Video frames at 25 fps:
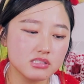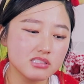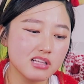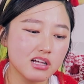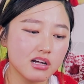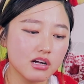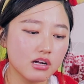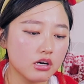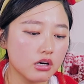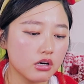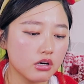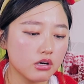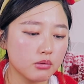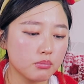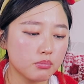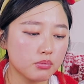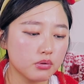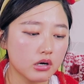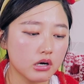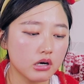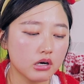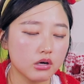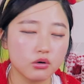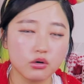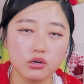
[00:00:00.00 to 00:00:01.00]
it's not our
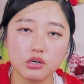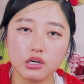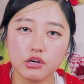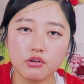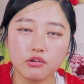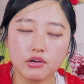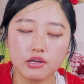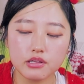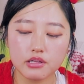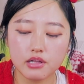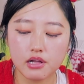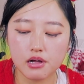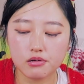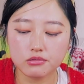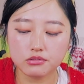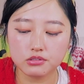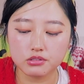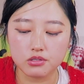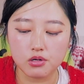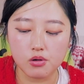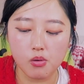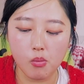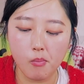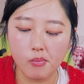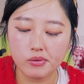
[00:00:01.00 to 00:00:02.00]
priority right now,
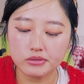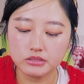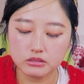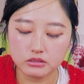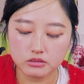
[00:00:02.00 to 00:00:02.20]
so